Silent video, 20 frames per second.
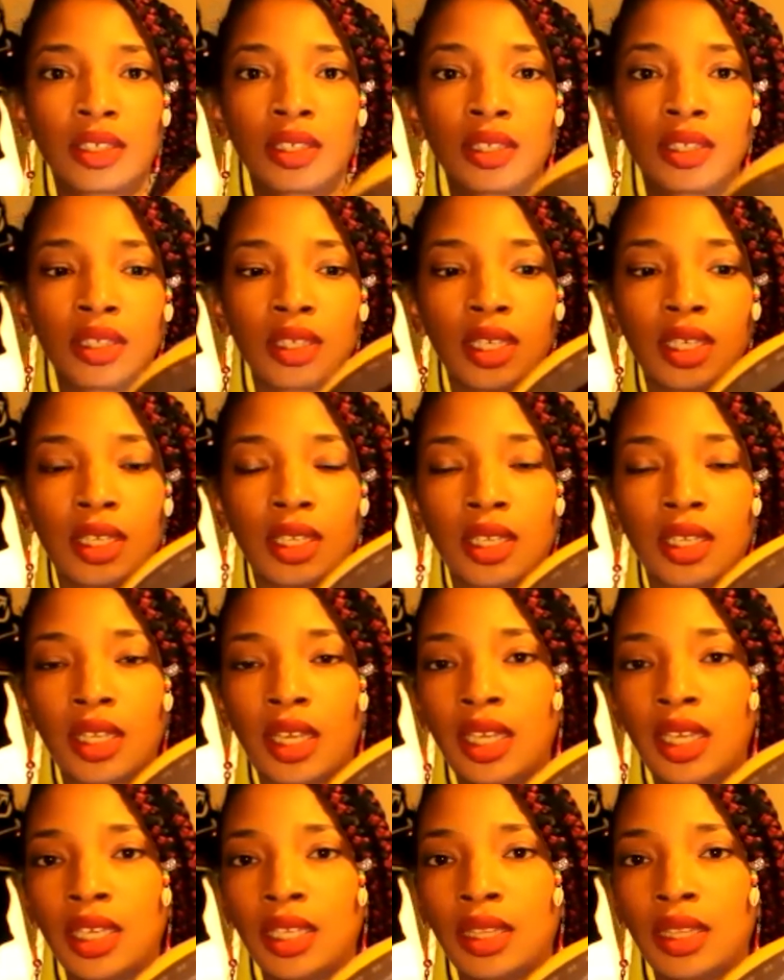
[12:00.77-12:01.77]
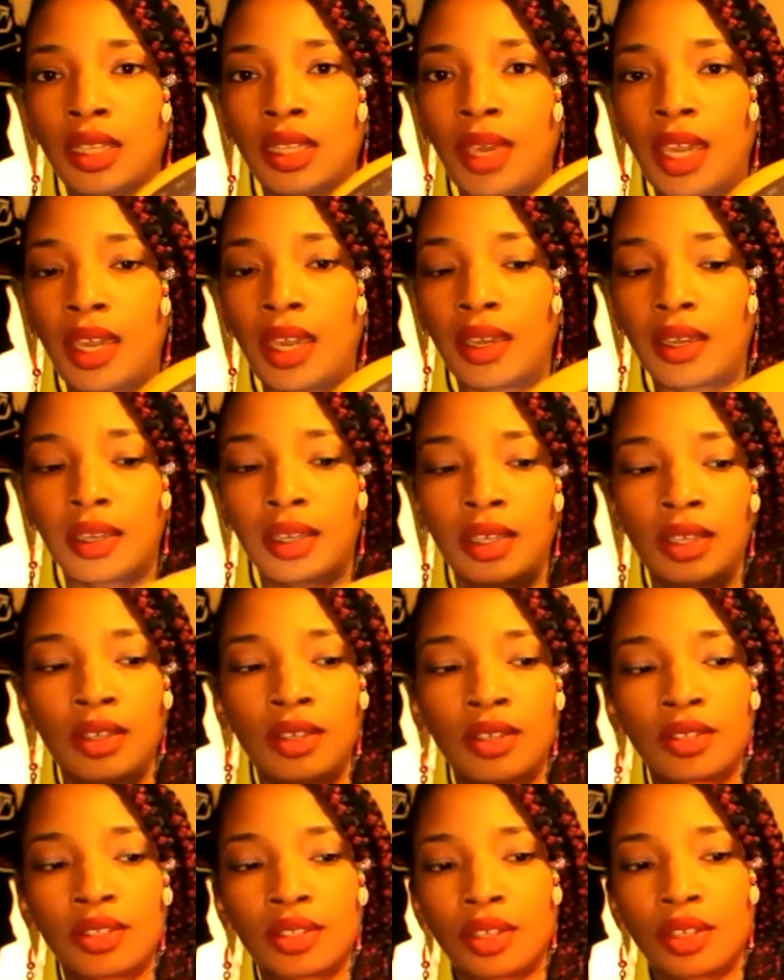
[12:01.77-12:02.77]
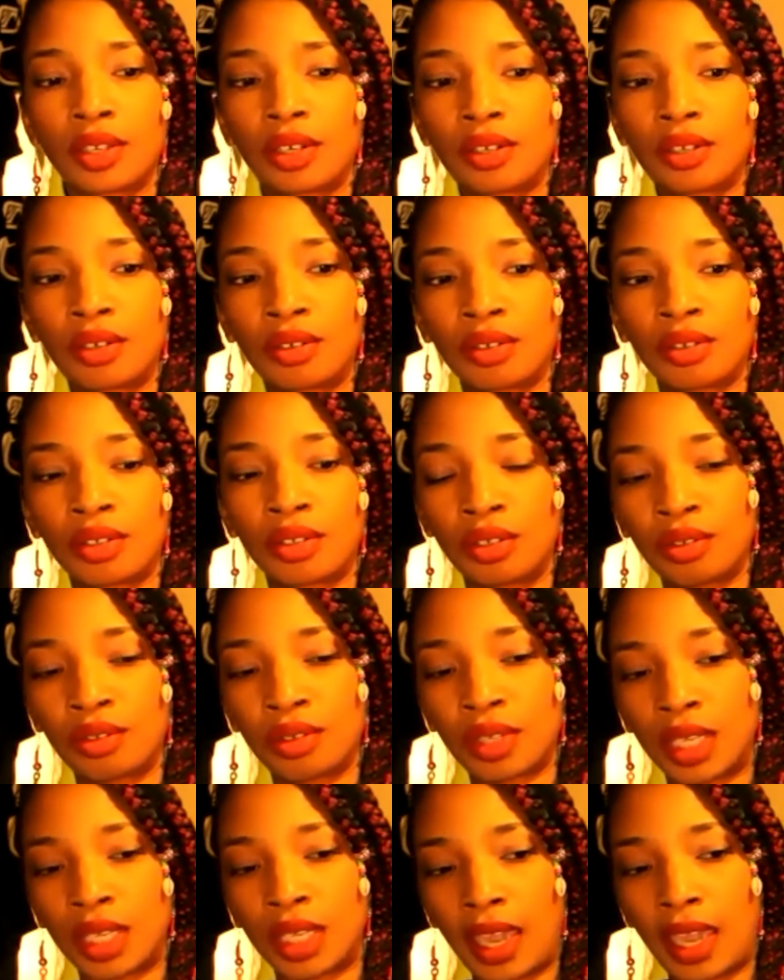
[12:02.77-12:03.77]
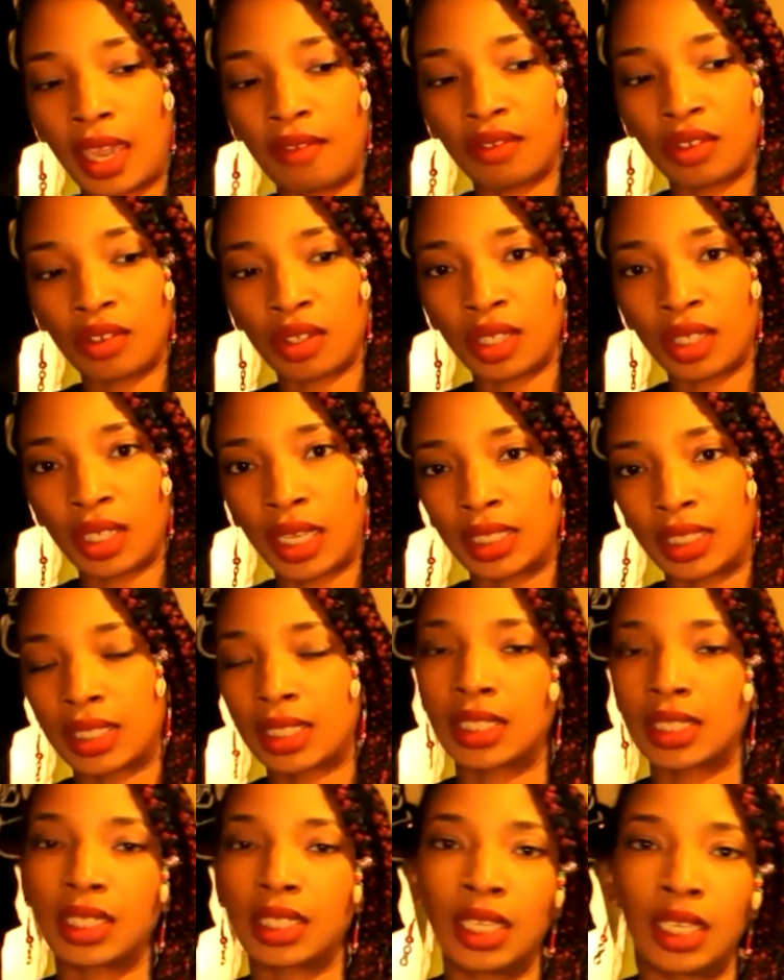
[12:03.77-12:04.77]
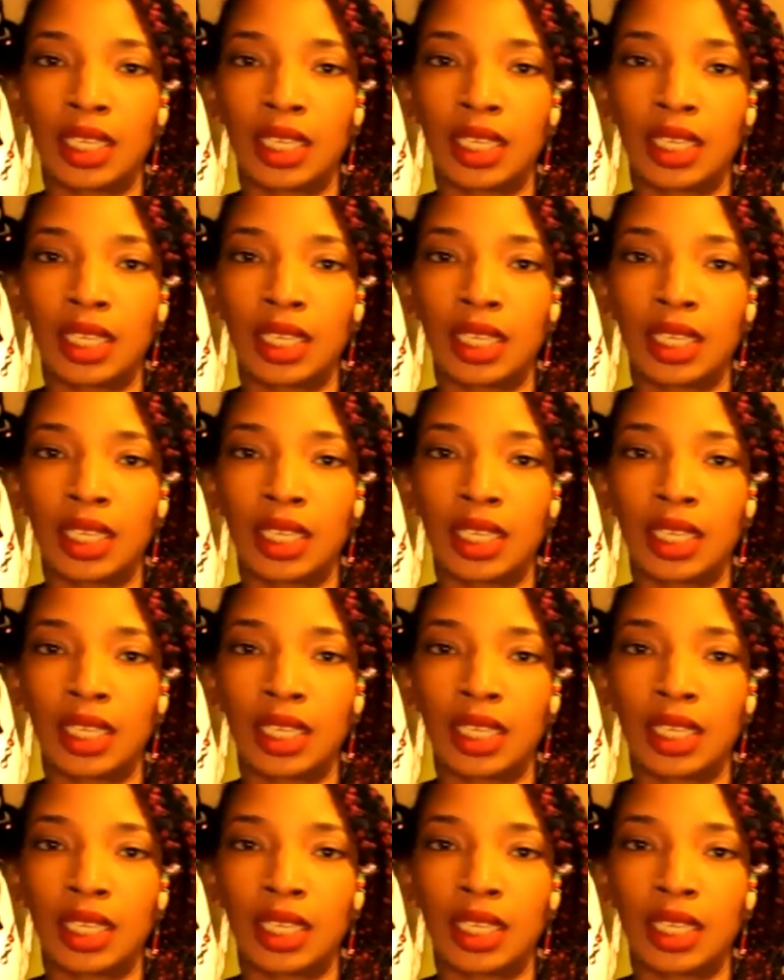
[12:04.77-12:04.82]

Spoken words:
and light in the back. So you can have your lights because again,